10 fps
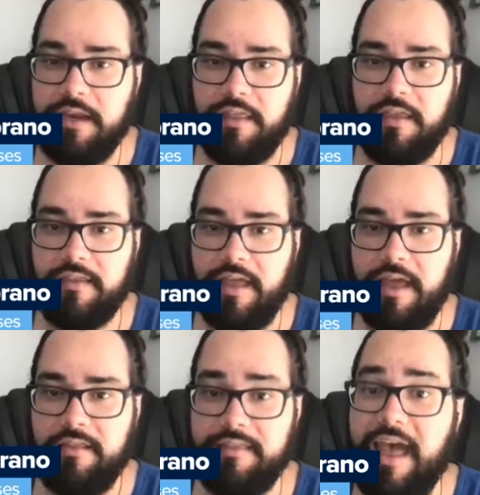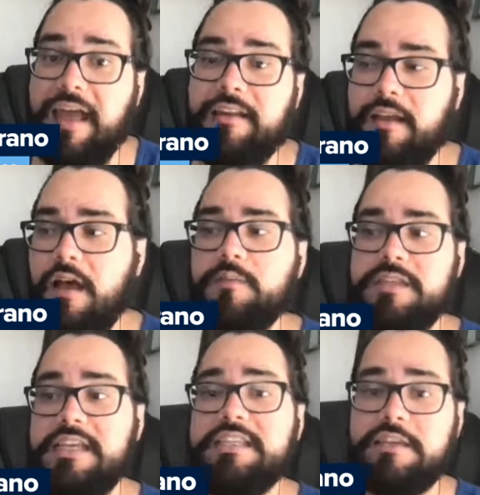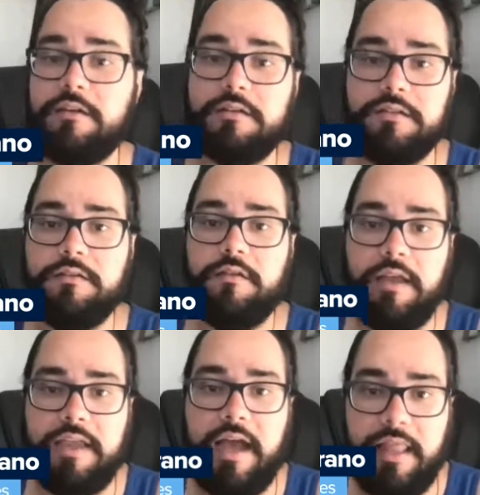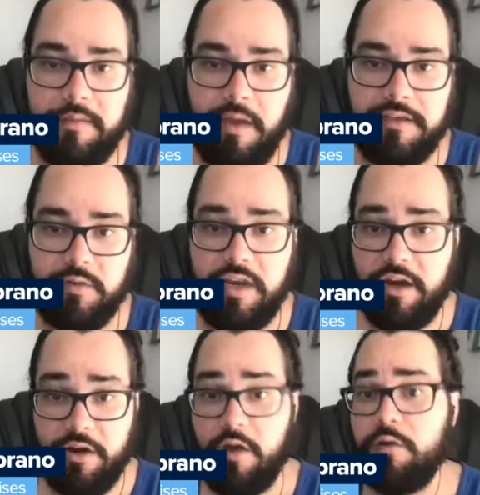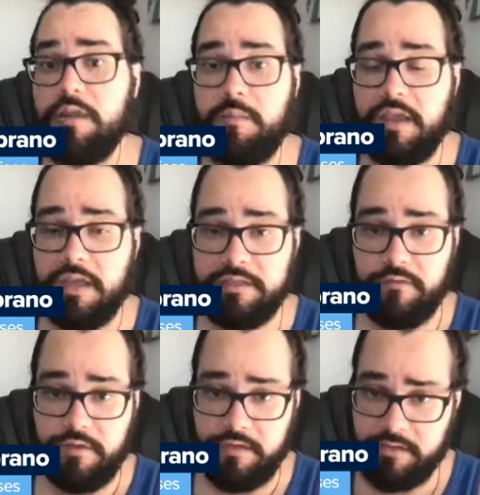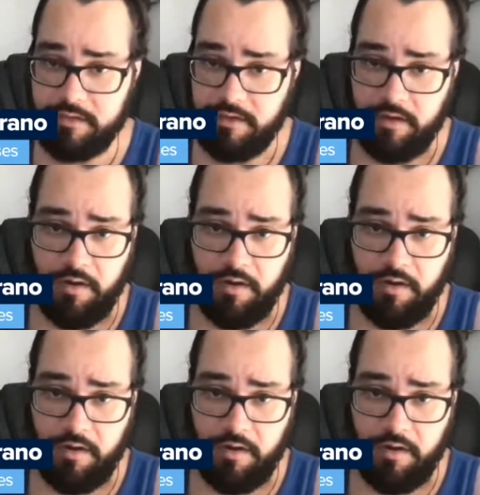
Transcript: and I think that comes easier to a guy like Mike Zunino, not only because of his